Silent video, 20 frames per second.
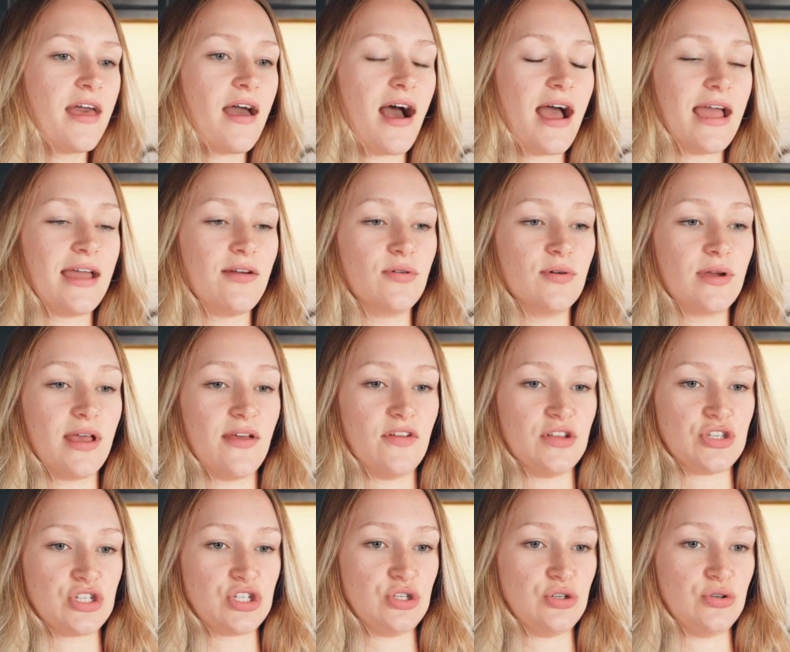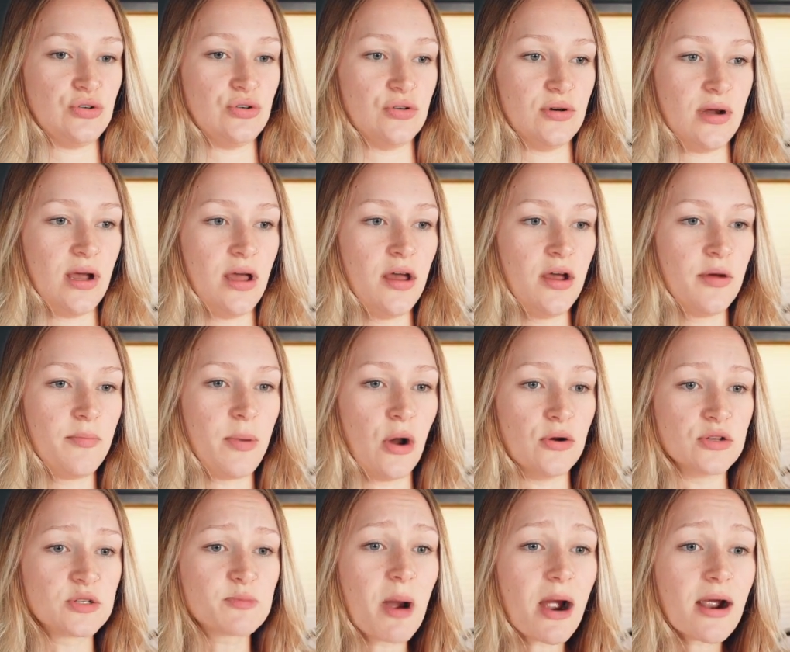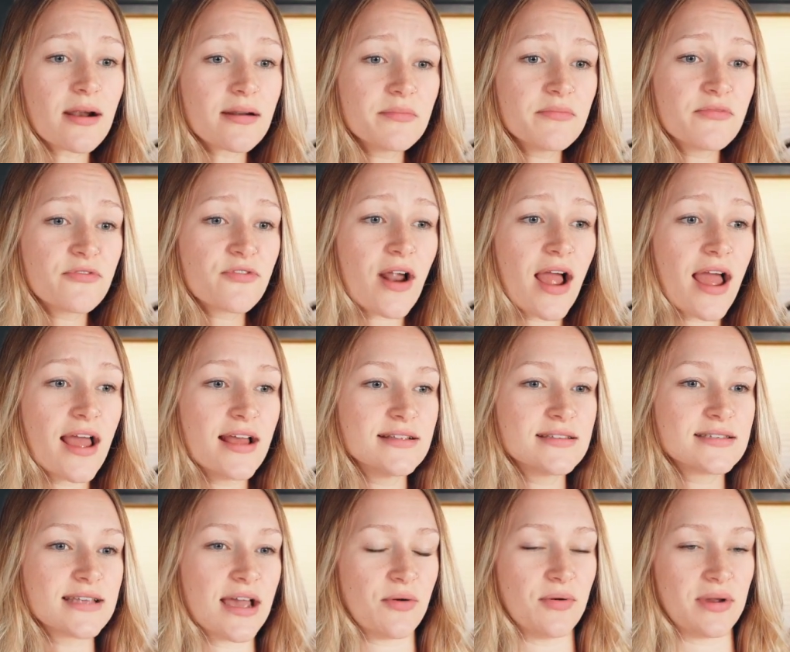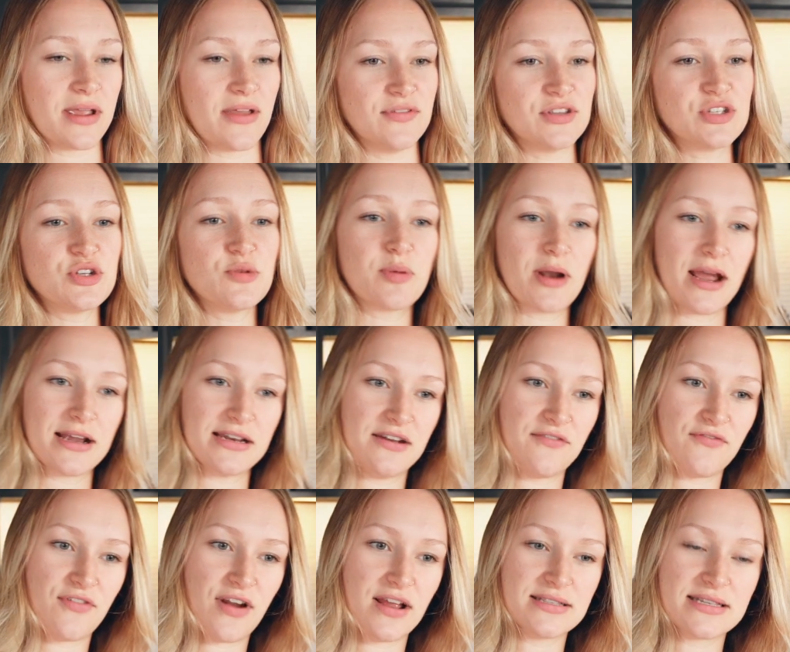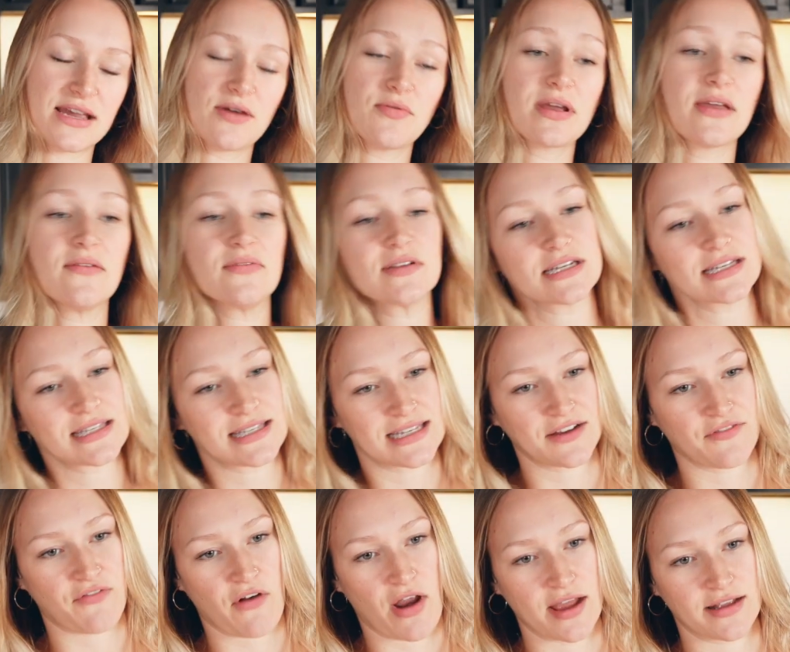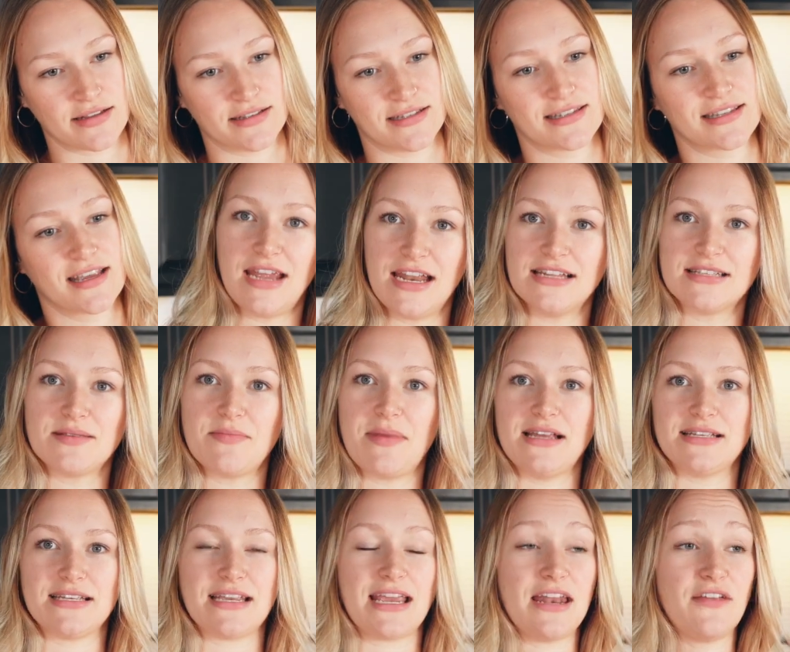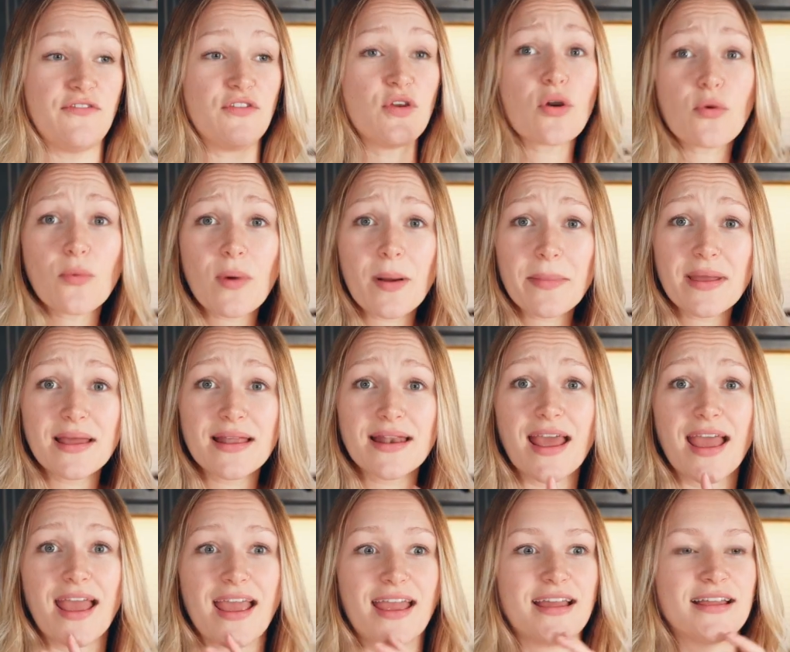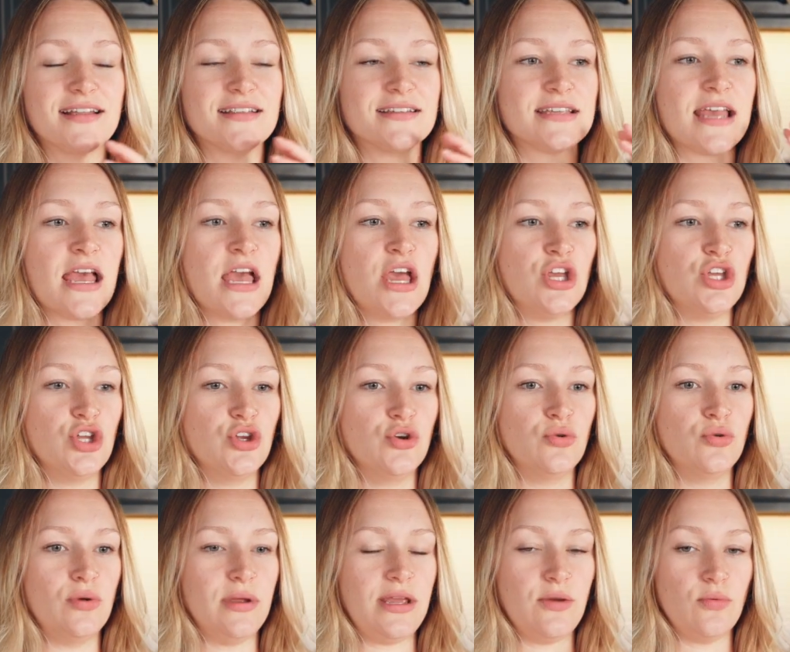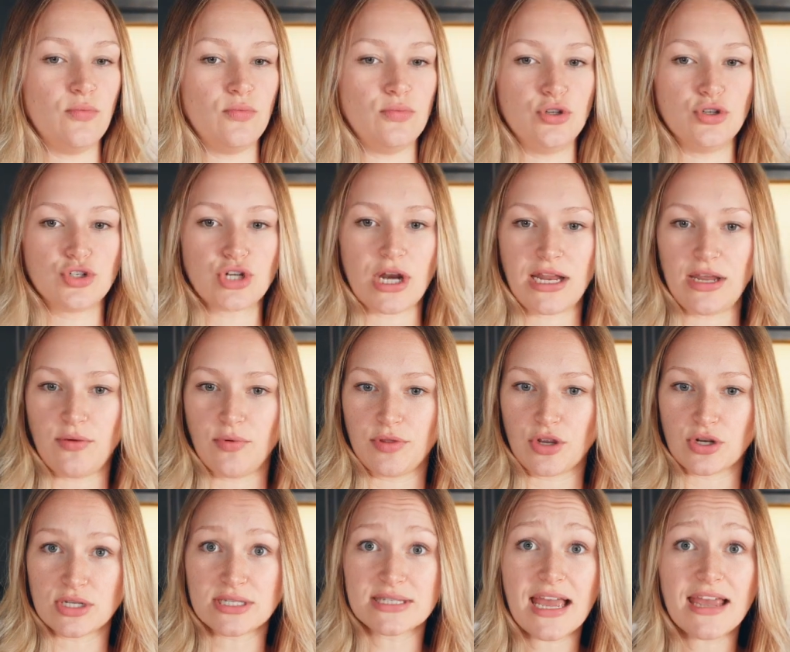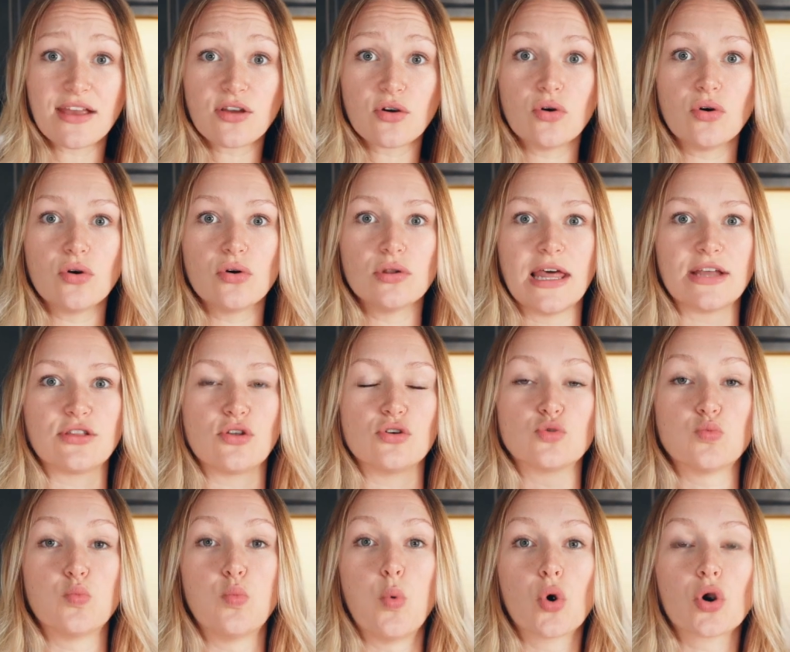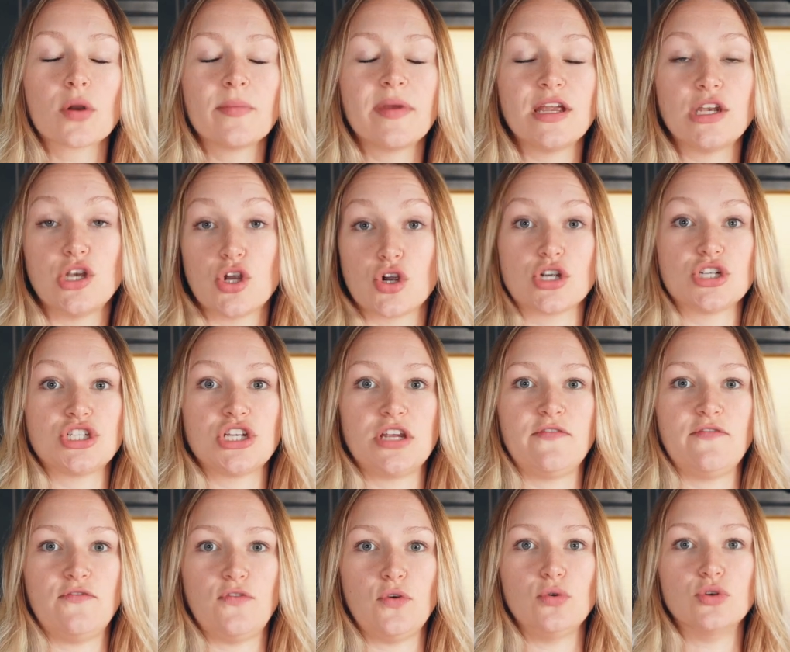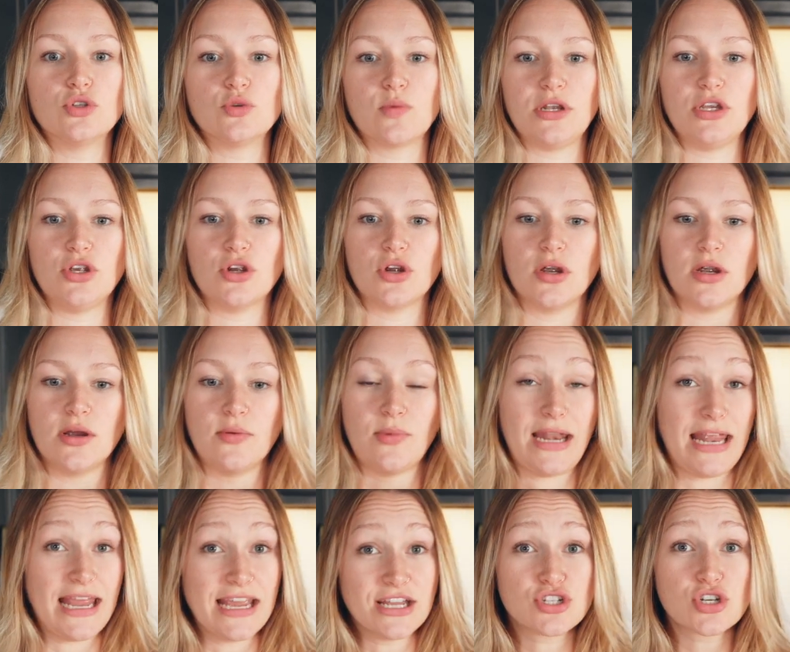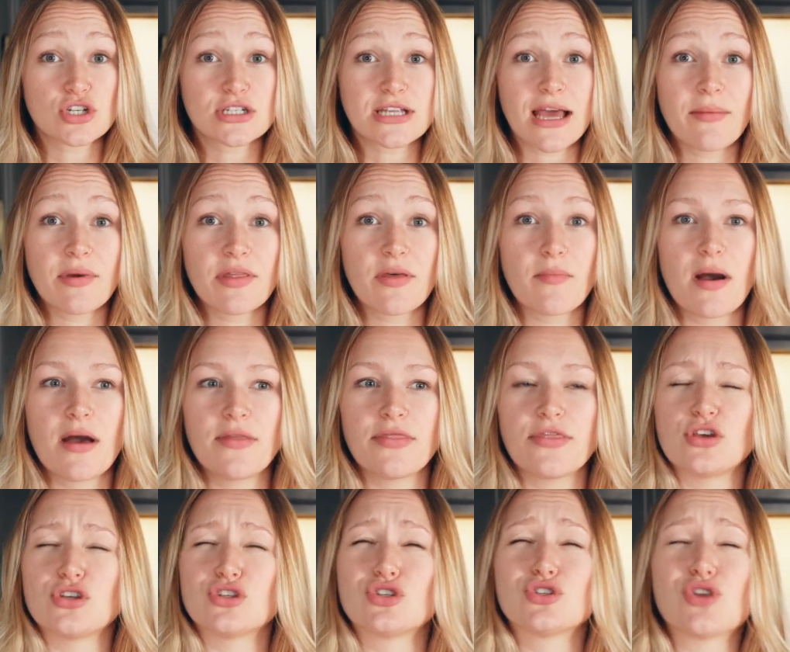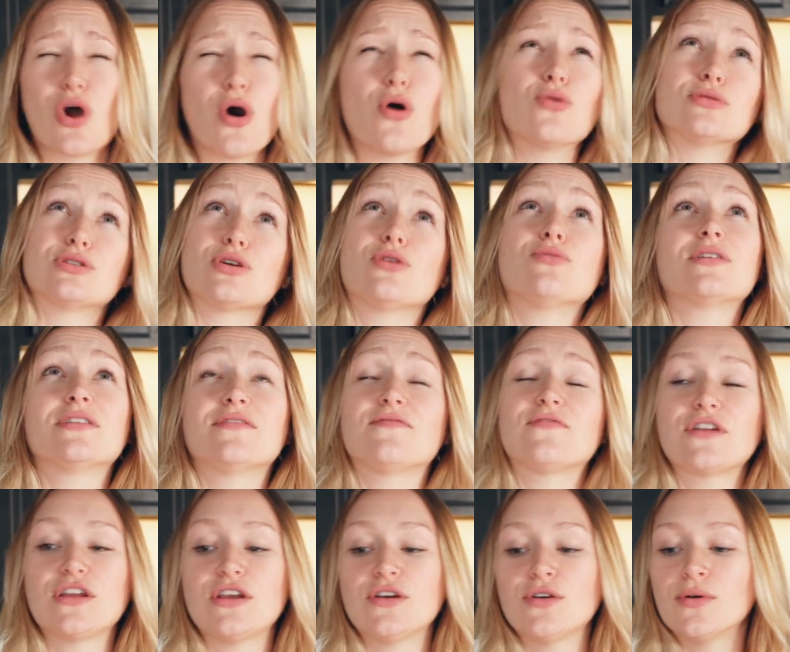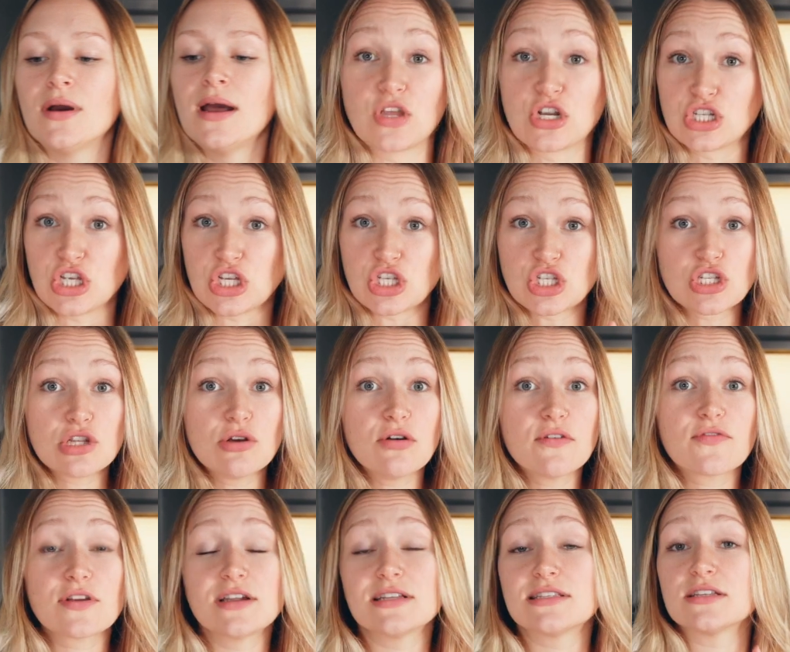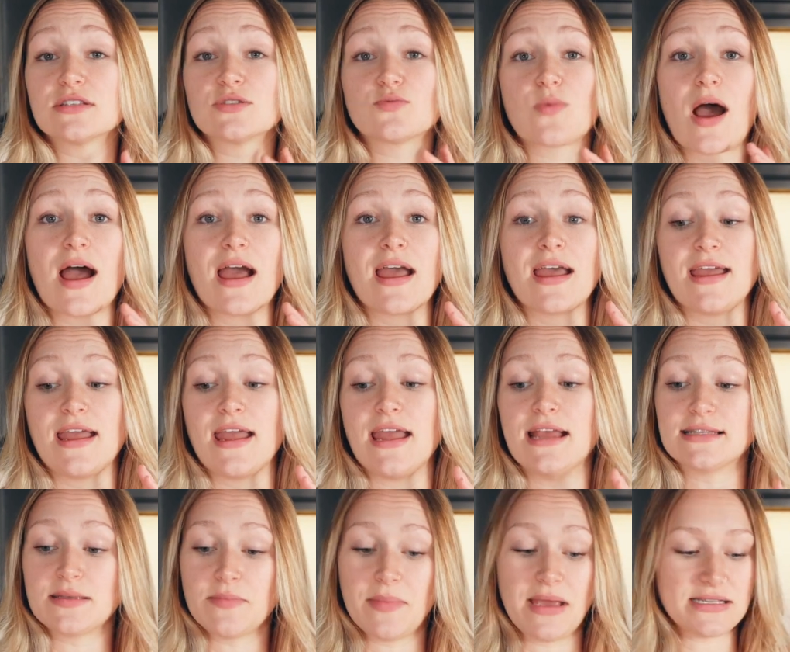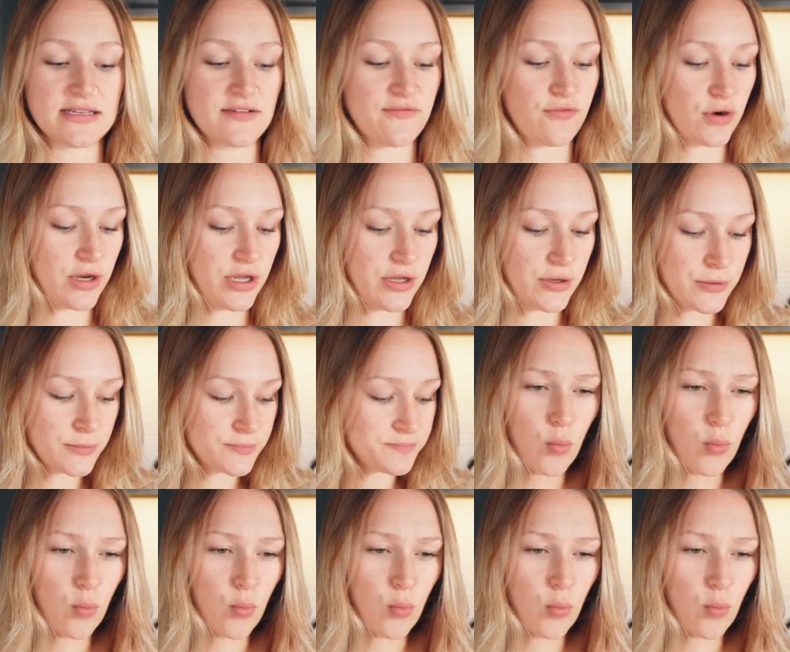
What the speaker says: I will give it to postpartum friends. I will give it to pregnant friends. I will give it to sick friends. It is amazing. And if you're a woman and you try to eat with your cycle, like those warming, nourishing foods when it is your time of the month, so good for you. There's a slew of reasons why it's amazing for you.